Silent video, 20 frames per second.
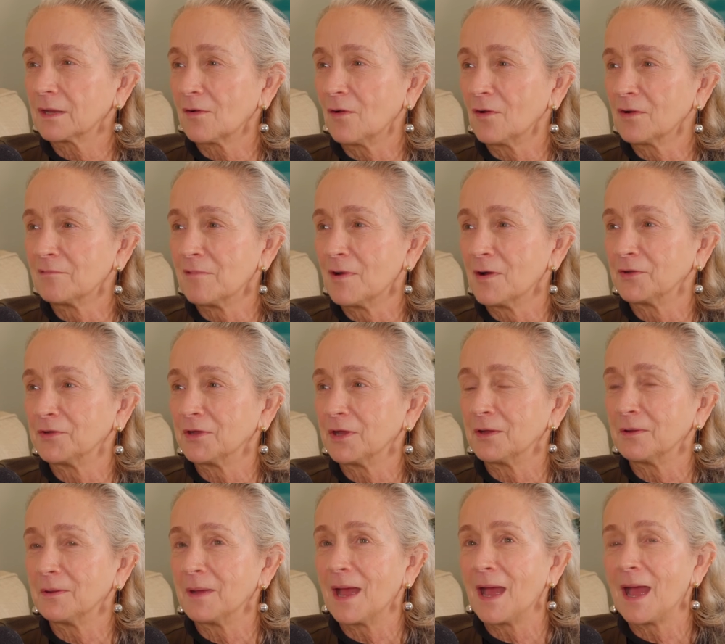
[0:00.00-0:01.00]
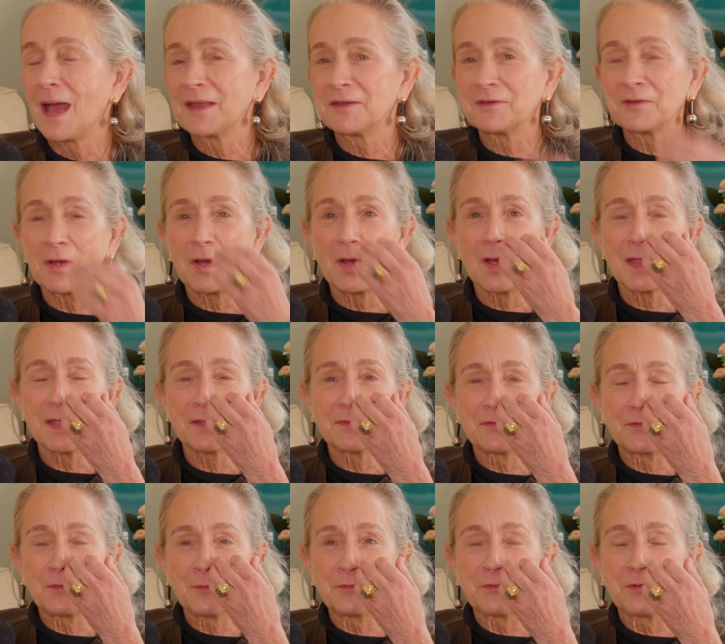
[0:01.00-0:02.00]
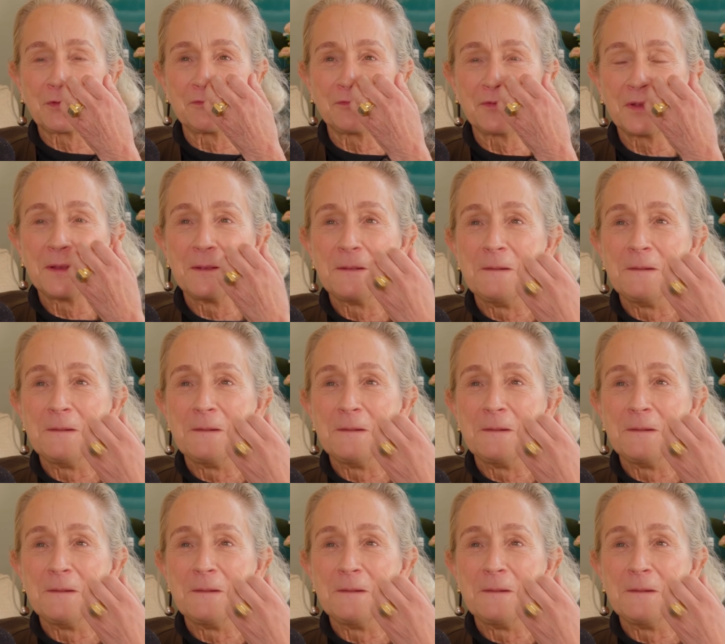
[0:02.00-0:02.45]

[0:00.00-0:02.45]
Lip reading: Colorado, and I had sort of